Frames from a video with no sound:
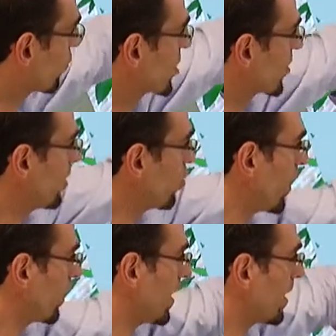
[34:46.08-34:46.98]
which they know
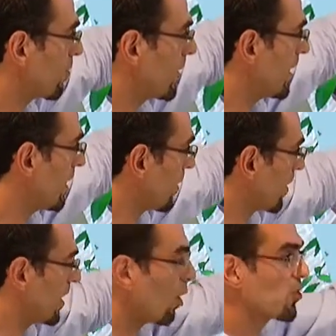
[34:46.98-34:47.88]
where
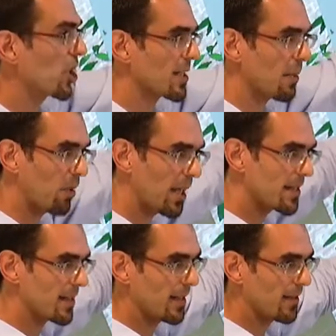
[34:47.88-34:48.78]
the objects are
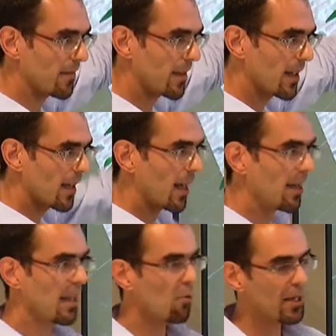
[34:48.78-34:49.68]
placed in,
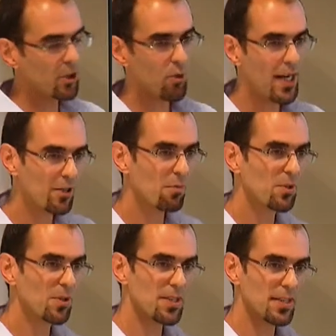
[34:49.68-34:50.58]
and they will train
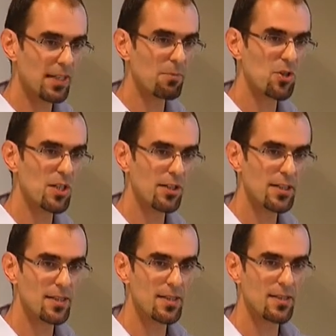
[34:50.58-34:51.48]
computers like machine
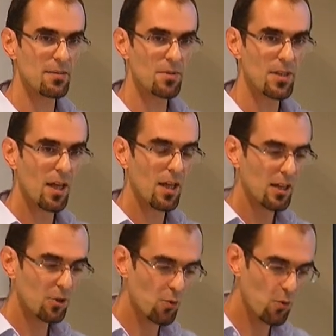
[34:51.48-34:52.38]
learning systems
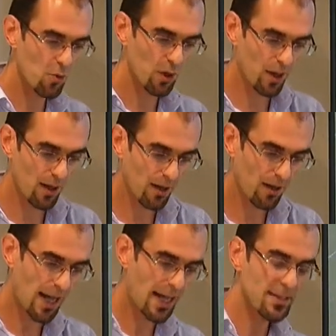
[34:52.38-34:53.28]
to
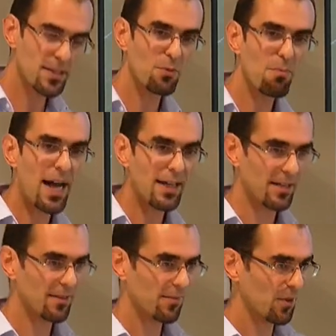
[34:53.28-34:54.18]
answer back
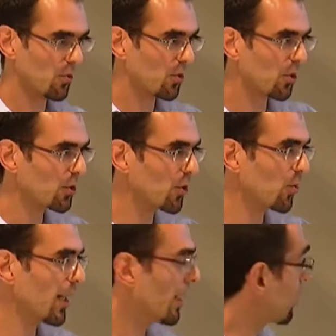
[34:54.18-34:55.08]
not
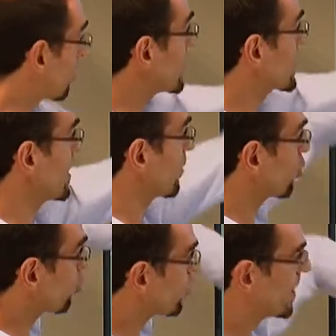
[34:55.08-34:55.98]
knowing, only seeing the
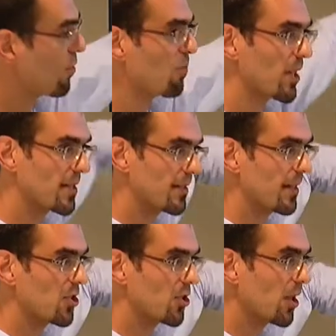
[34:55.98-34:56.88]
2D
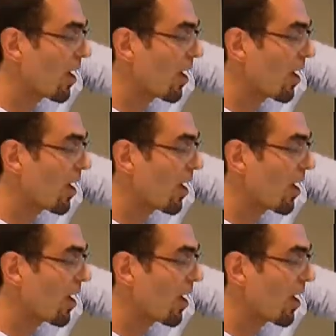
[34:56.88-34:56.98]
representation,